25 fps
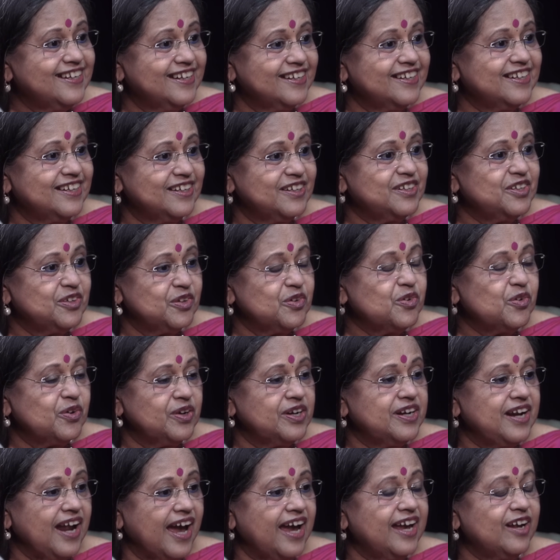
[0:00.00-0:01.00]
you
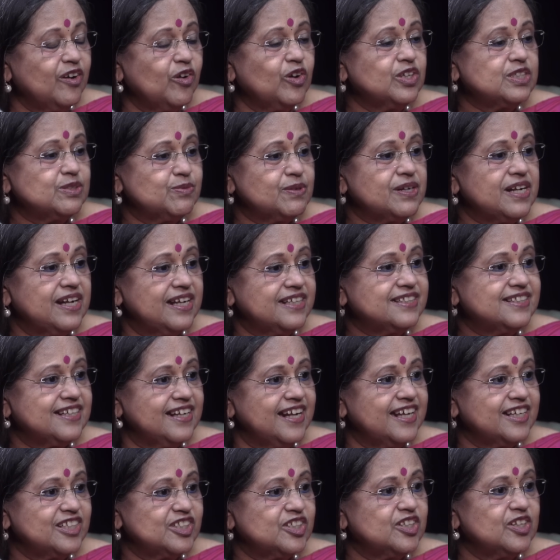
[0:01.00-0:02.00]
know, in Nair Hospital
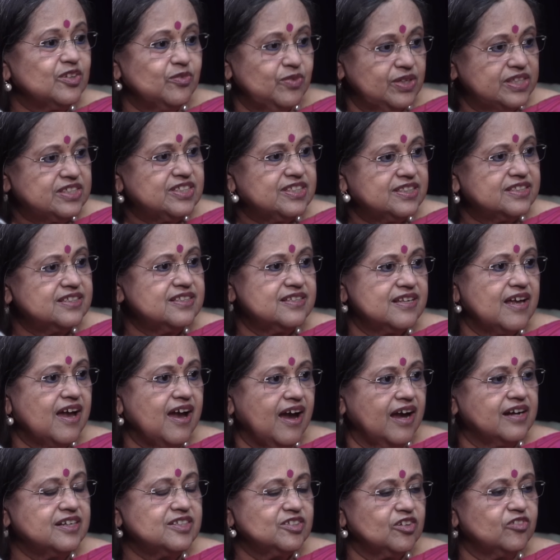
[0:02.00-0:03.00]
as a lecturer, which is in
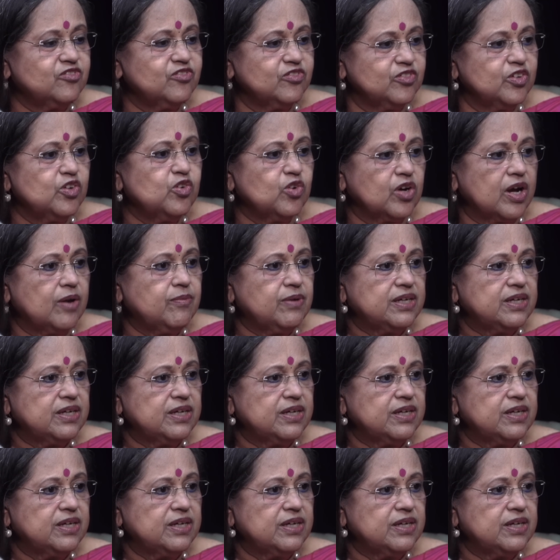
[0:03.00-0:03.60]
the heart of, you know,